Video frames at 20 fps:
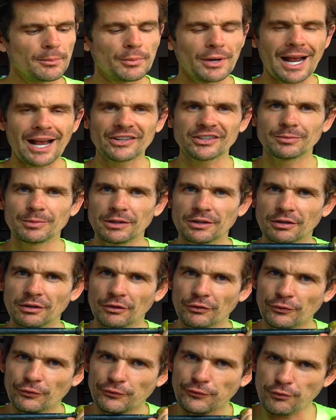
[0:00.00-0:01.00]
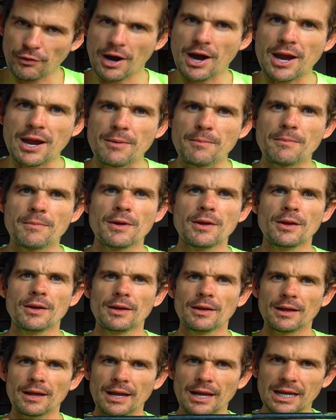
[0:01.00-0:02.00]
but it has to be to the frame
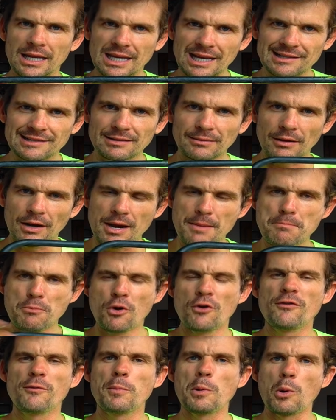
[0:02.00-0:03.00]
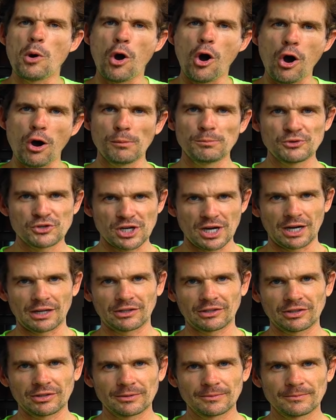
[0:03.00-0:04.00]
against an immovable
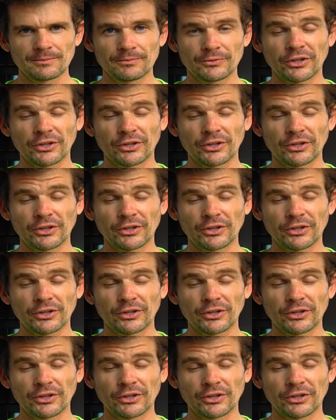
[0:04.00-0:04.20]
object.